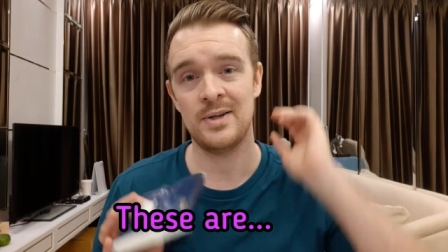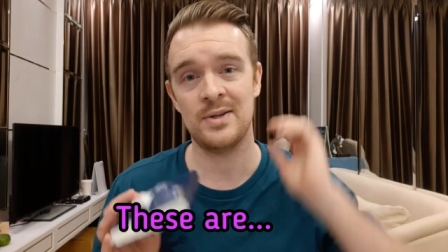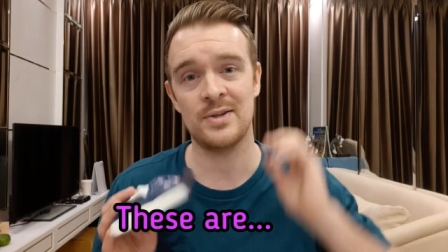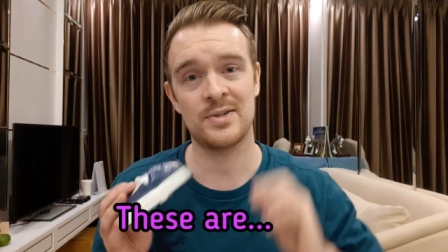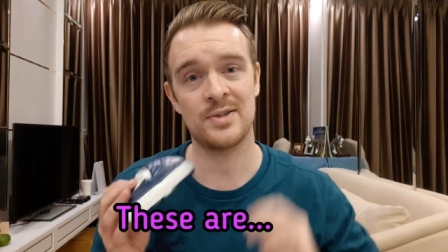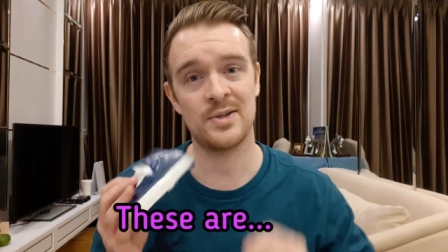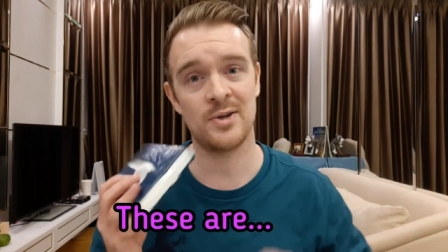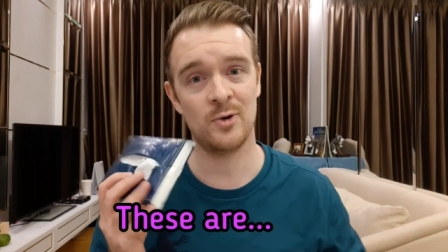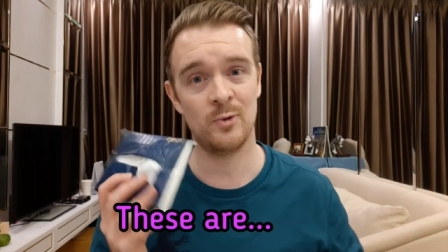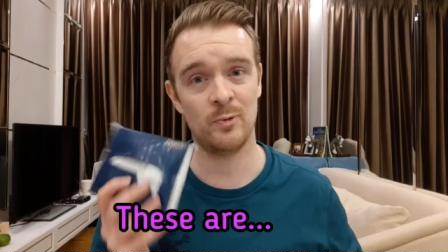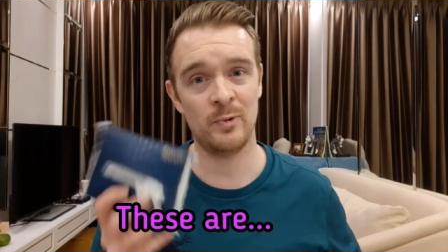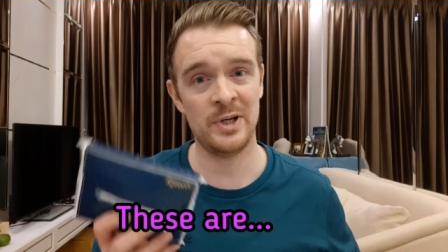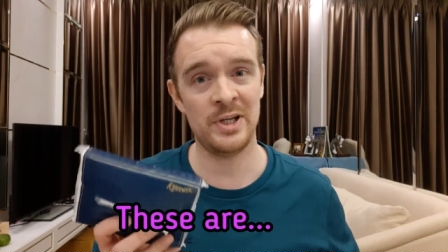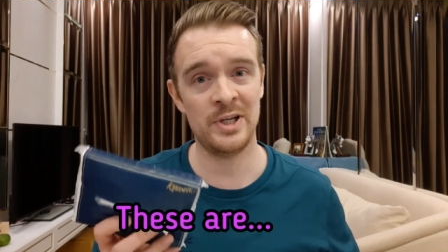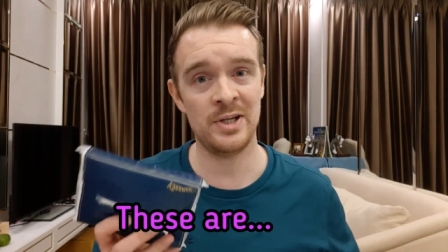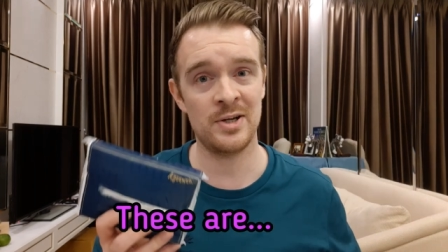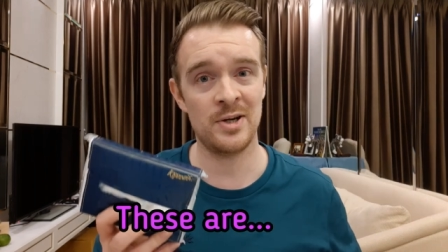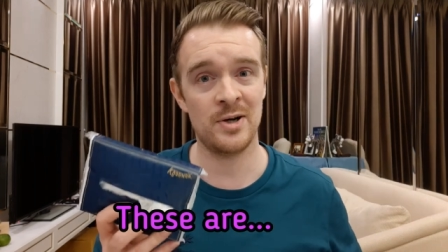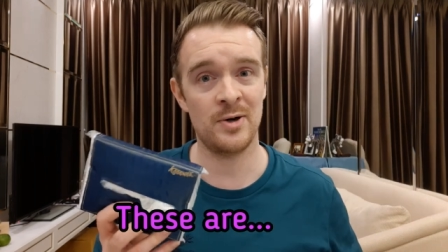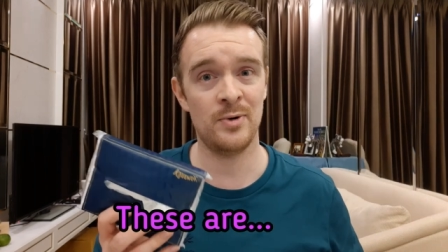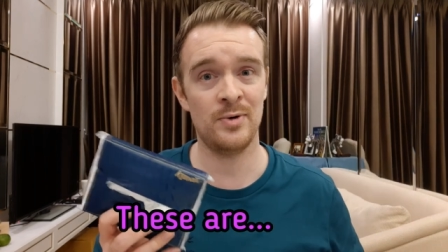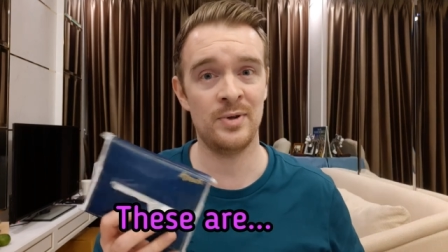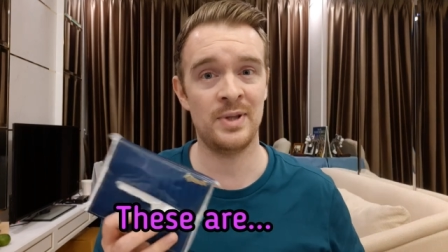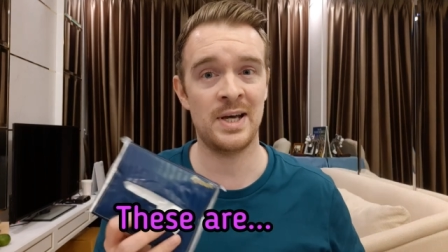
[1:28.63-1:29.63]
So we
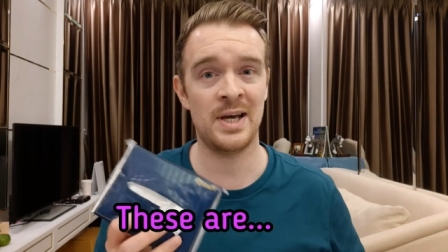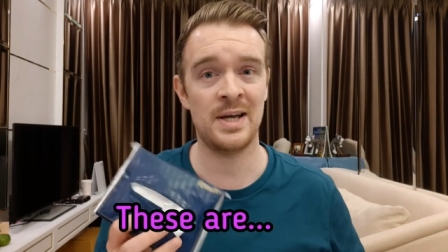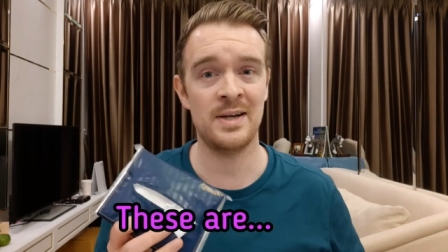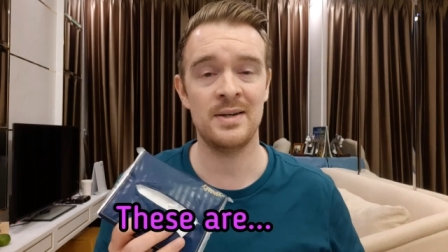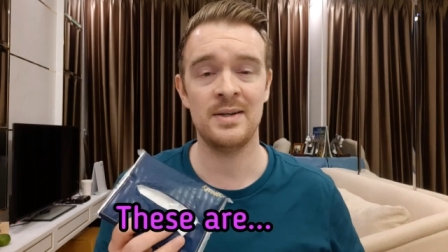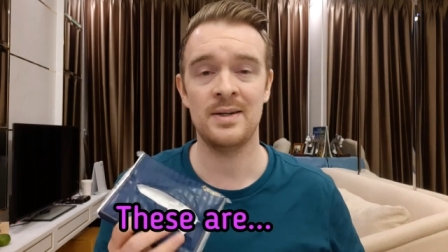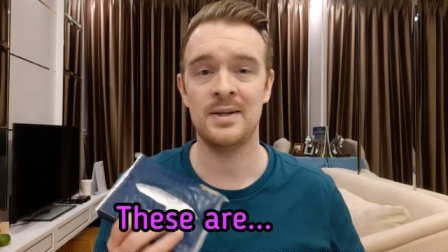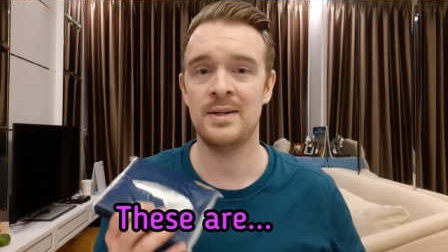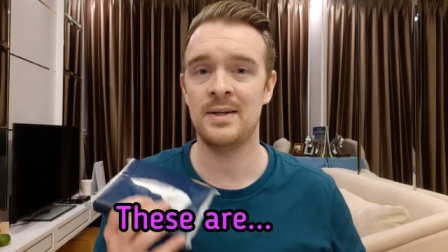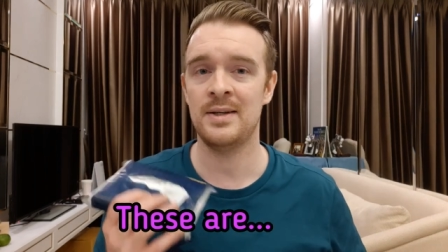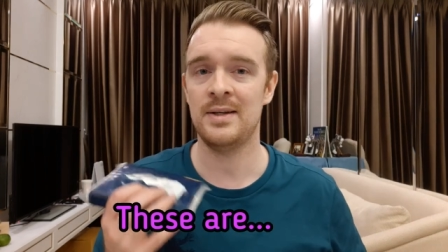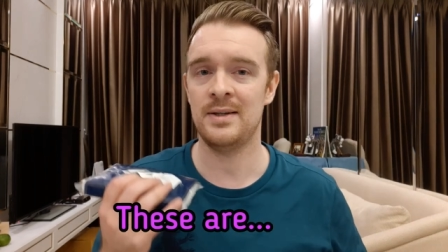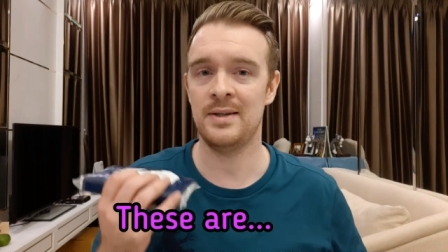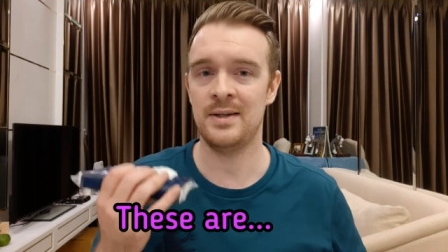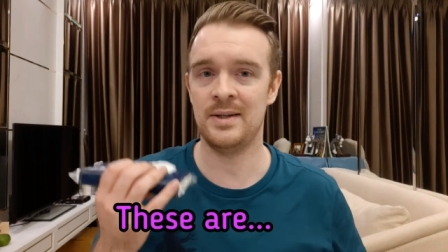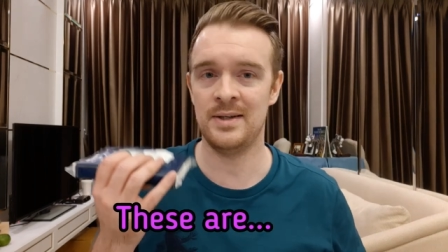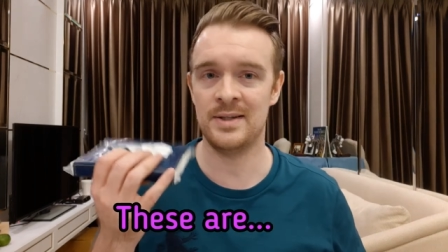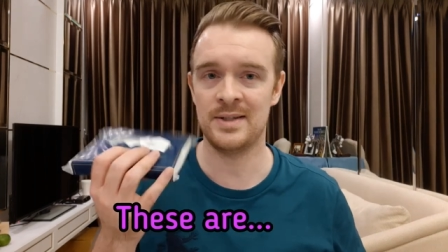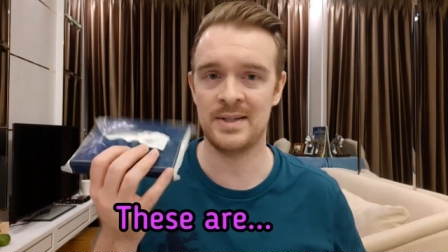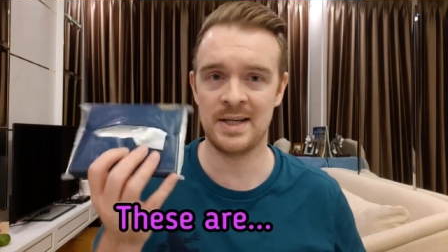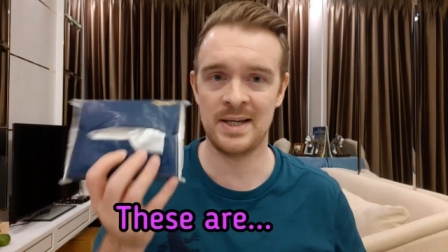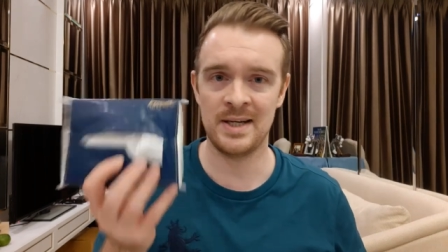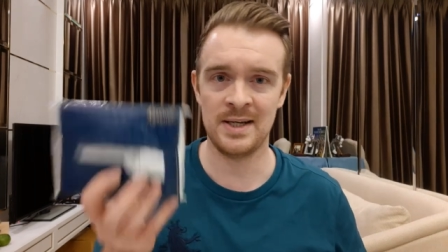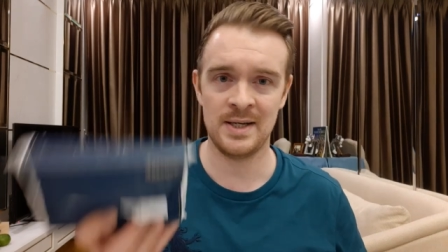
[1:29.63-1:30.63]
know that it
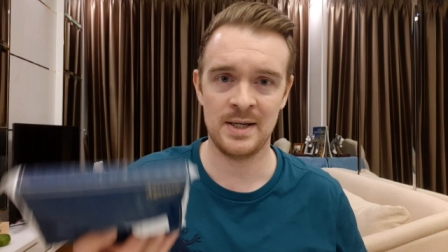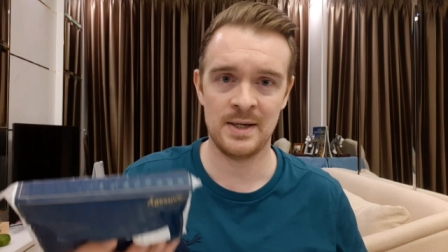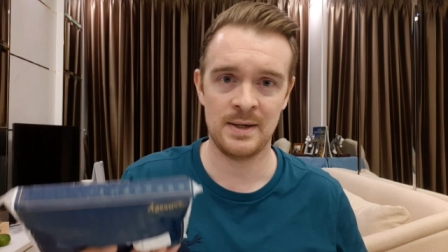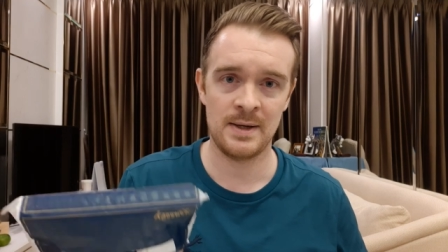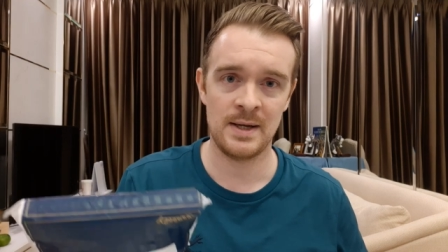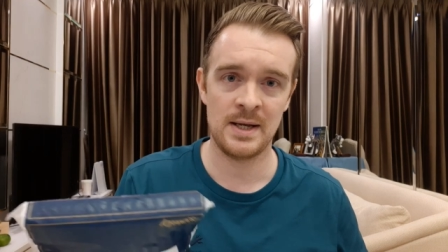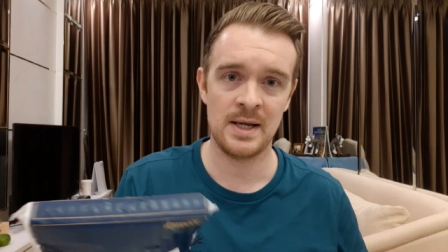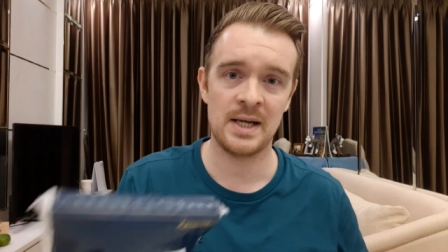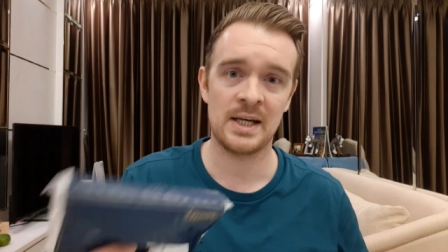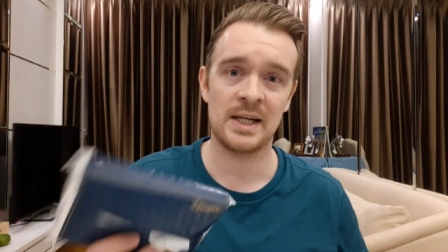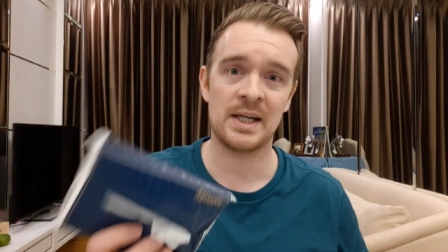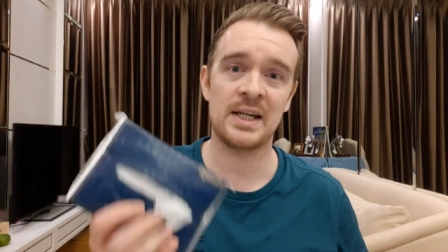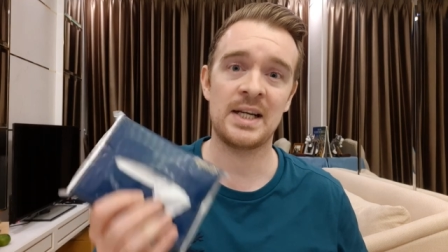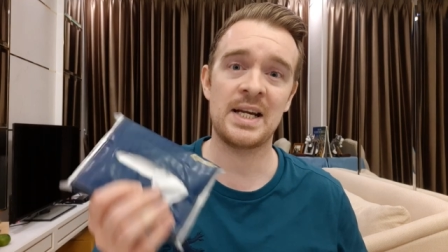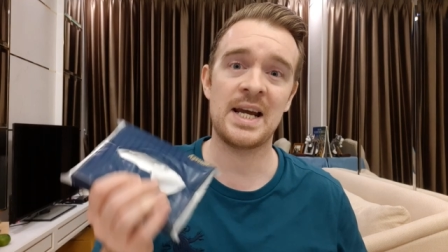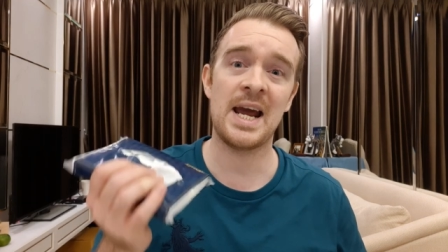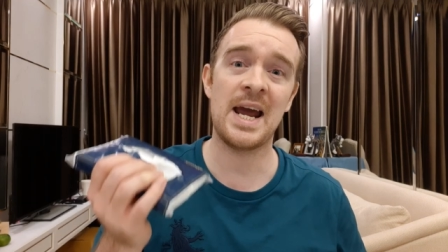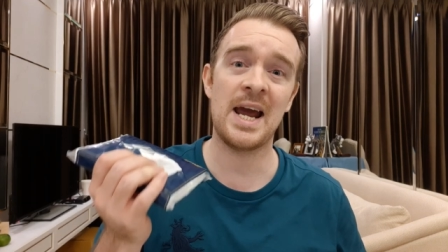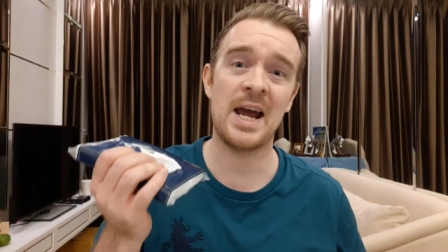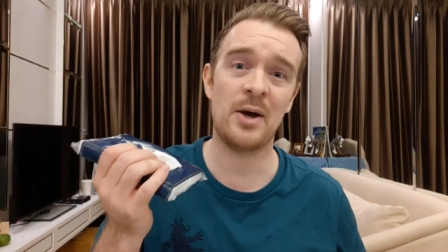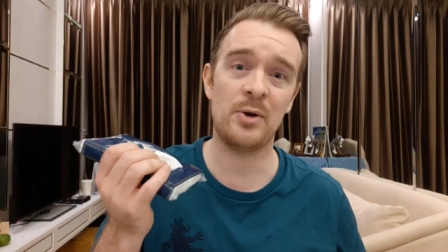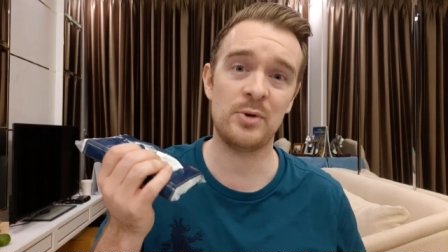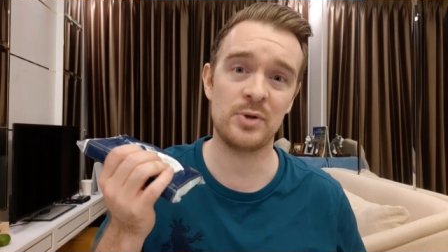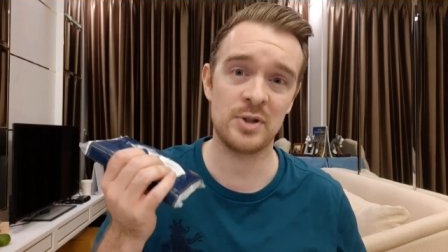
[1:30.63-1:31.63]
is a
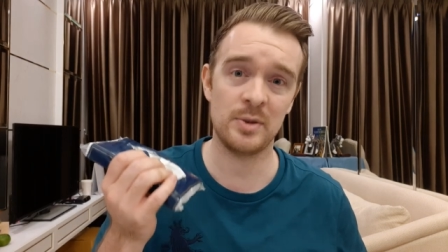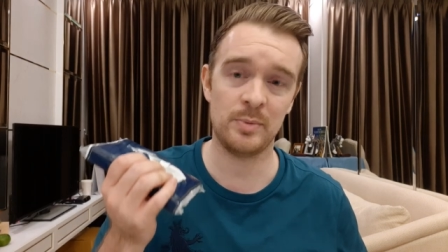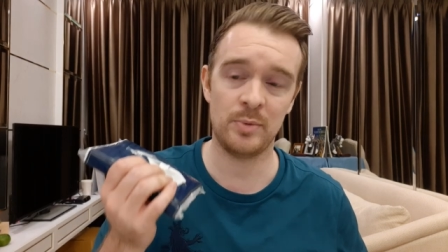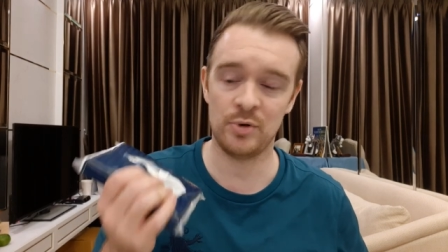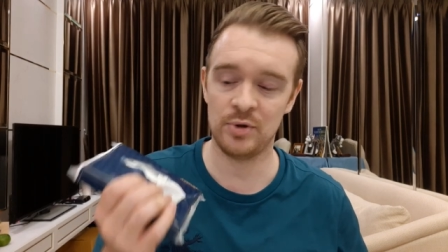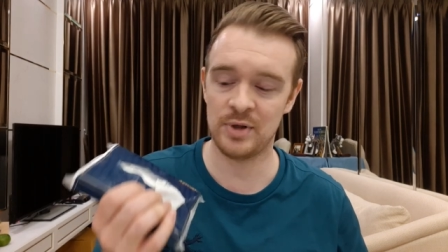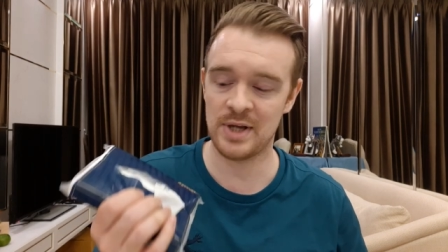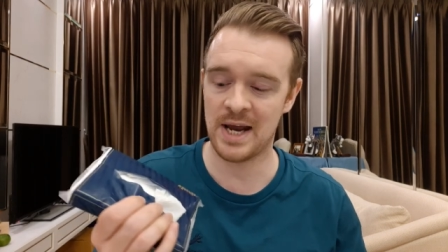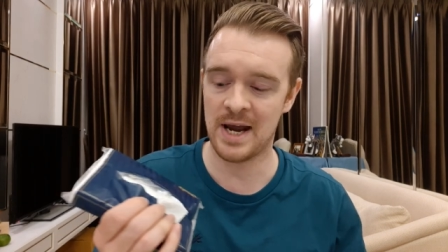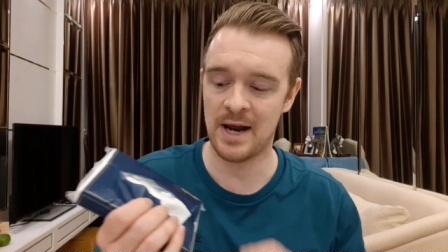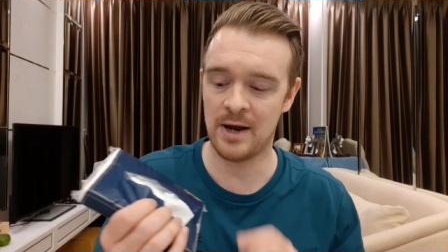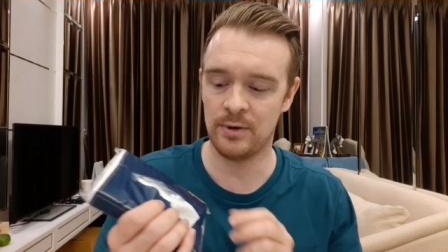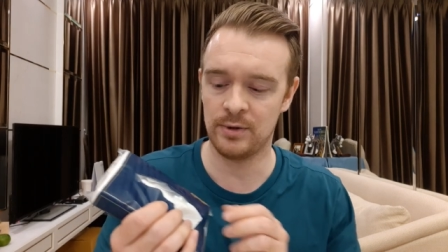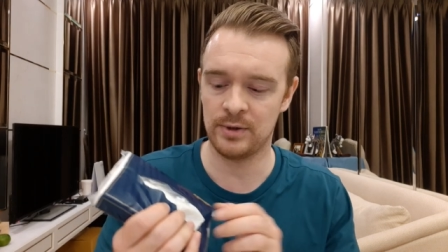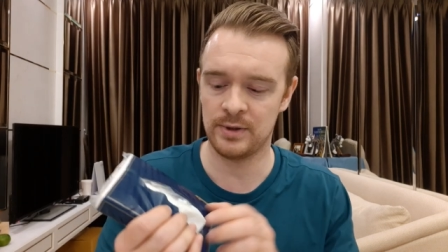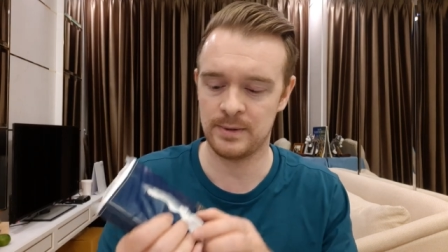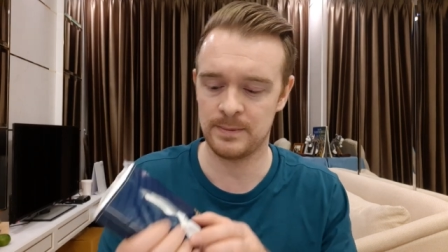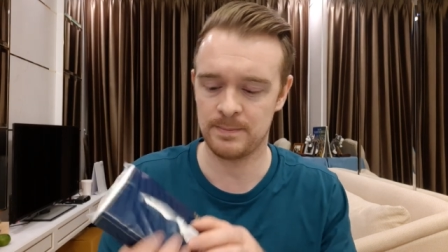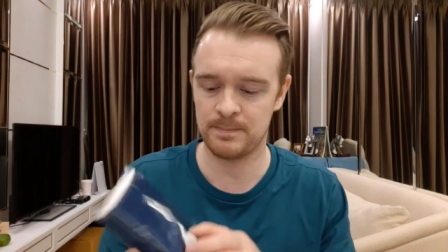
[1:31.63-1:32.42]
countable noun